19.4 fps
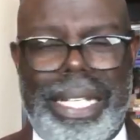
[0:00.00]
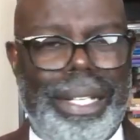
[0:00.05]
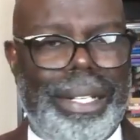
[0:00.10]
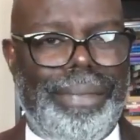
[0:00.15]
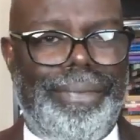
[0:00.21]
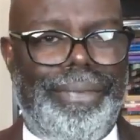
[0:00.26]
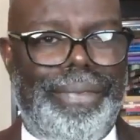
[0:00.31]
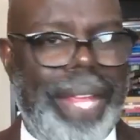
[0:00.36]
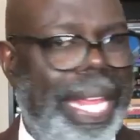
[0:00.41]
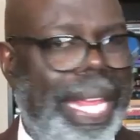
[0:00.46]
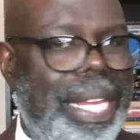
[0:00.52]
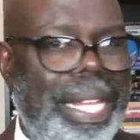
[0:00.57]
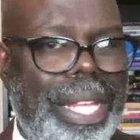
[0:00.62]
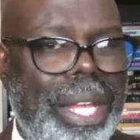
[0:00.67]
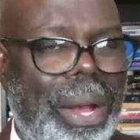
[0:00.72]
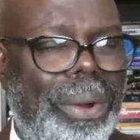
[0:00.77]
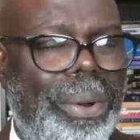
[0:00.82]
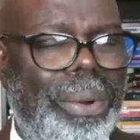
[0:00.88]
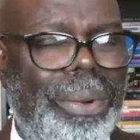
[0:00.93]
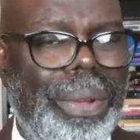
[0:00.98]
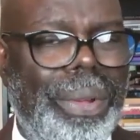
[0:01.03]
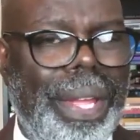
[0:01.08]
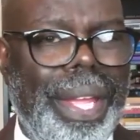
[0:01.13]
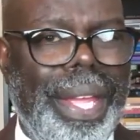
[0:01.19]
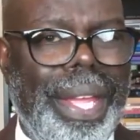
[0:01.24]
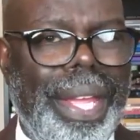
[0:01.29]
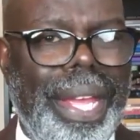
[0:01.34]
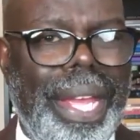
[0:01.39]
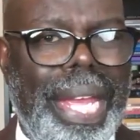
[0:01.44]
the video,
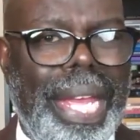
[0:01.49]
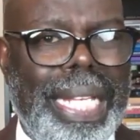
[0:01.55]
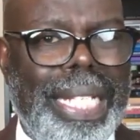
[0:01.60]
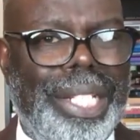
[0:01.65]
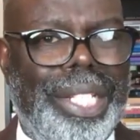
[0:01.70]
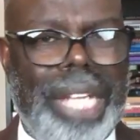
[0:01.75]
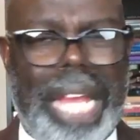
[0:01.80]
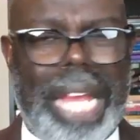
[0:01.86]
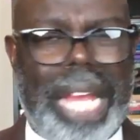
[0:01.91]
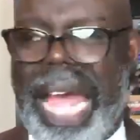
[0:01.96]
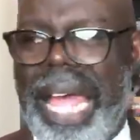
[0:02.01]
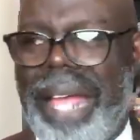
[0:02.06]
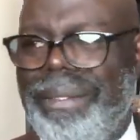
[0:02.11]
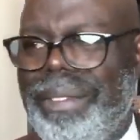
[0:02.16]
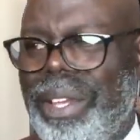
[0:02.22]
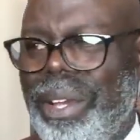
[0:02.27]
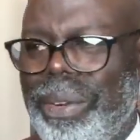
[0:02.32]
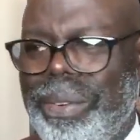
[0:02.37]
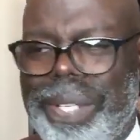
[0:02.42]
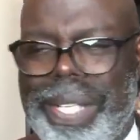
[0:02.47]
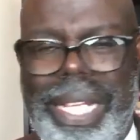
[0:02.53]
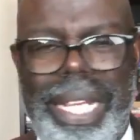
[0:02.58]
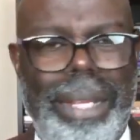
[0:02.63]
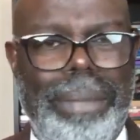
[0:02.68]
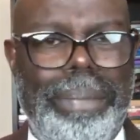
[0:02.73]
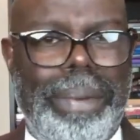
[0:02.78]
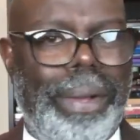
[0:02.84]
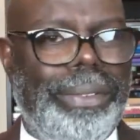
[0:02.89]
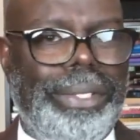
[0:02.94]
and Jive gonna
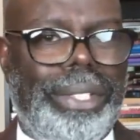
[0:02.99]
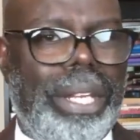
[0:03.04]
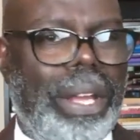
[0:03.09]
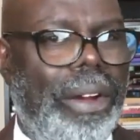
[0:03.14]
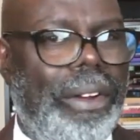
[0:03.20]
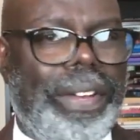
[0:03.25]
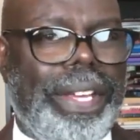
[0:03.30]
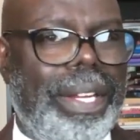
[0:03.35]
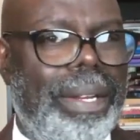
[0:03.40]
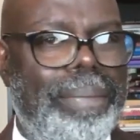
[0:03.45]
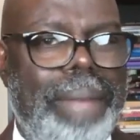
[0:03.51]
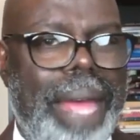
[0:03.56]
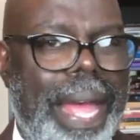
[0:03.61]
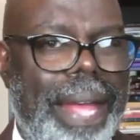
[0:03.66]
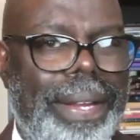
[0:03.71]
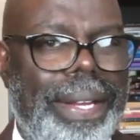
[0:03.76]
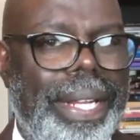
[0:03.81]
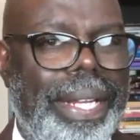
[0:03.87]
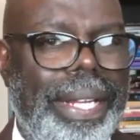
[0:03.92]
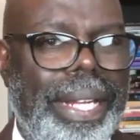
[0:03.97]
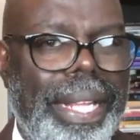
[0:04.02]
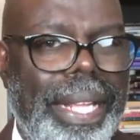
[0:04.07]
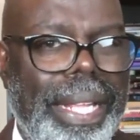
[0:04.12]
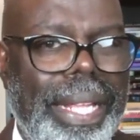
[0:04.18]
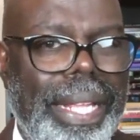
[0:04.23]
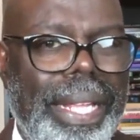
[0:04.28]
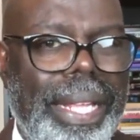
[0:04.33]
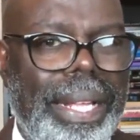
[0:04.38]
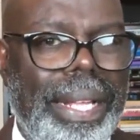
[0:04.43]
keep on talking about it.
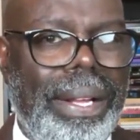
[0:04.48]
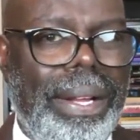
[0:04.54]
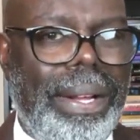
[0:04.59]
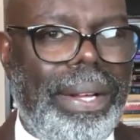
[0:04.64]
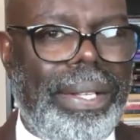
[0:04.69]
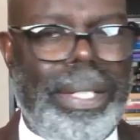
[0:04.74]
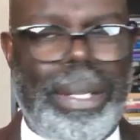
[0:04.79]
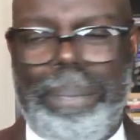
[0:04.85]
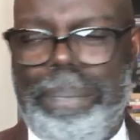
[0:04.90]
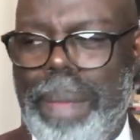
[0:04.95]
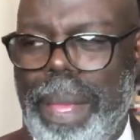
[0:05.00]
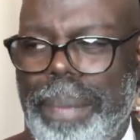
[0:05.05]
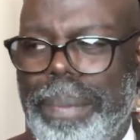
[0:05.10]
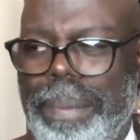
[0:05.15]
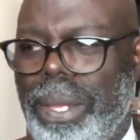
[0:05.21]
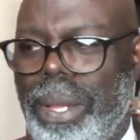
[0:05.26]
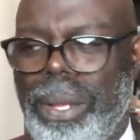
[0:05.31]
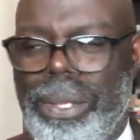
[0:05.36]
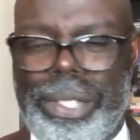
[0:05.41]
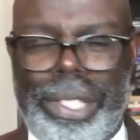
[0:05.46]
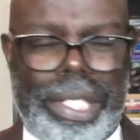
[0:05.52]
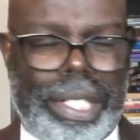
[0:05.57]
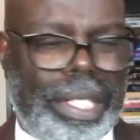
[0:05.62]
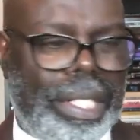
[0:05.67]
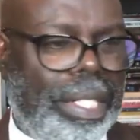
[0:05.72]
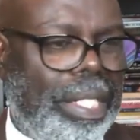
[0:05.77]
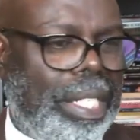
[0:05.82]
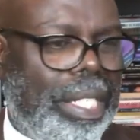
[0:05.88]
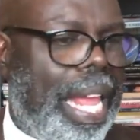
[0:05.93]
Oh, the people gonna
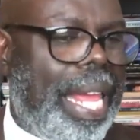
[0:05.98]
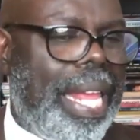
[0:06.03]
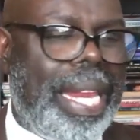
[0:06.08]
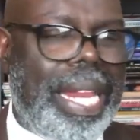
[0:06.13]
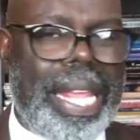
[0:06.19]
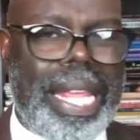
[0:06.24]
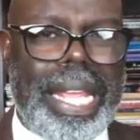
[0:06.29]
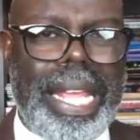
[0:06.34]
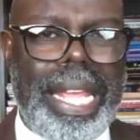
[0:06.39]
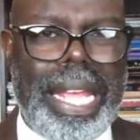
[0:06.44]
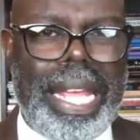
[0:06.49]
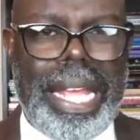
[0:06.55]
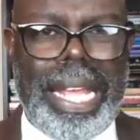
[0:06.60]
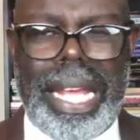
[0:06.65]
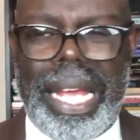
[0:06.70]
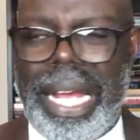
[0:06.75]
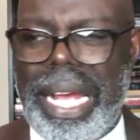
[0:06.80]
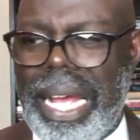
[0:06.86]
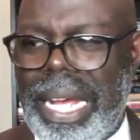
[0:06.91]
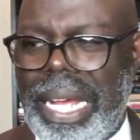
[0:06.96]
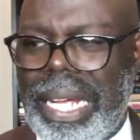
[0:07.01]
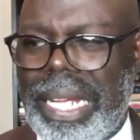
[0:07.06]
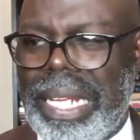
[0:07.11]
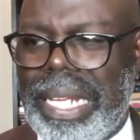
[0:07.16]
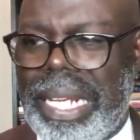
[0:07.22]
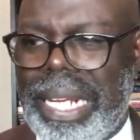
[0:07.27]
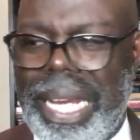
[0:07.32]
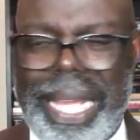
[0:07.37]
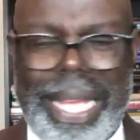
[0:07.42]
steady
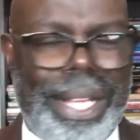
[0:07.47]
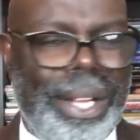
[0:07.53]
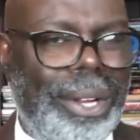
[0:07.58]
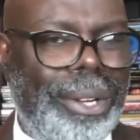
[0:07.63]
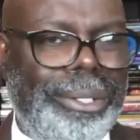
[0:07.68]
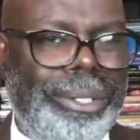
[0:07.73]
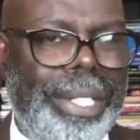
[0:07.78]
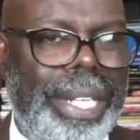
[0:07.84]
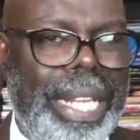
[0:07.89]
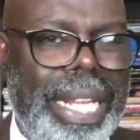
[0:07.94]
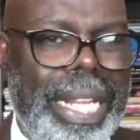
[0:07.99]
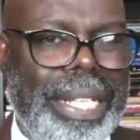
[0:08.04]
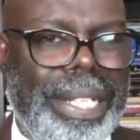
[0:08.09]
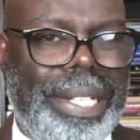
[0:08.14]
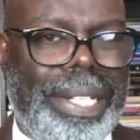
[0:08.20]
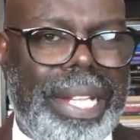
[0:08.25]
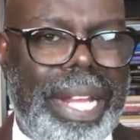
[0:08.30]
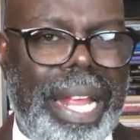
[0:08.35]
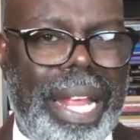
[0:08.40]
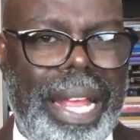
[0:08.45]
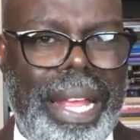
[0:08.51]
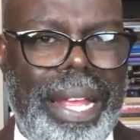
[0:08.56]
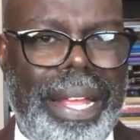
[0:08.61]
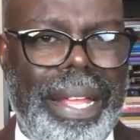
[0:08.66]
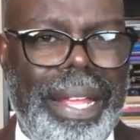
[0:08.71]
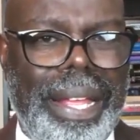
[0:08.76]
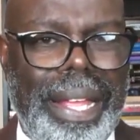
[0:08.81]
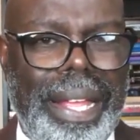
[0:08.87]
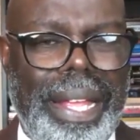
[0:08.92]
click on
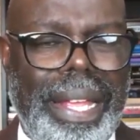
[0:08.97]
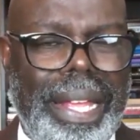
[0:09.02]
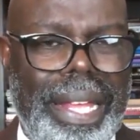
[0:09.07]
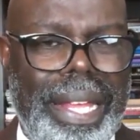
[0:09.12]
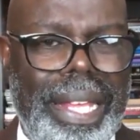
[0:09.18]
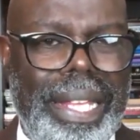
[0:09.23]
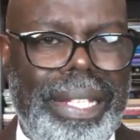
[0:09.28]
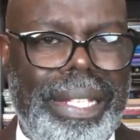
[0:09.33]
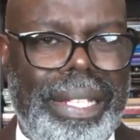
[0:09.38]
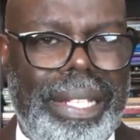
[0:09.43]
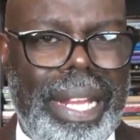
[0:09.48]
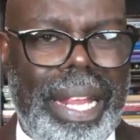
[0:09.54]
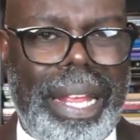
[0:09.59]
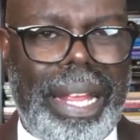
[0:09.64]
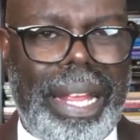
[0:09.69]
his